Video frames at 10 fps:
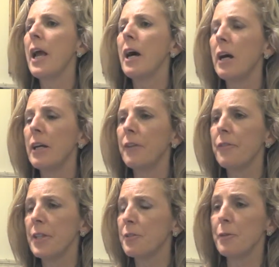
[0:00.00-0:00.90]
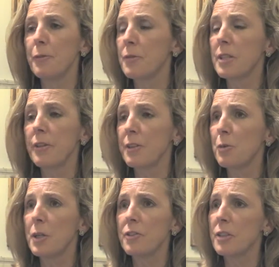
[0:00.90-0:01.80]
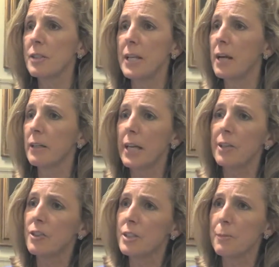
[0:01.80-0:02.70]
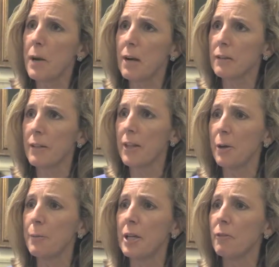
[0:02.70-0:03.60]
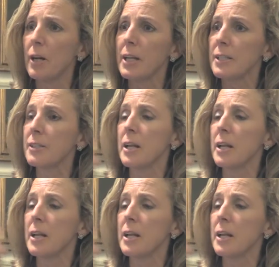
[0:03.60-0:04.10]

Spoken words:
If these are serious questions and allegations apparently that are being raised,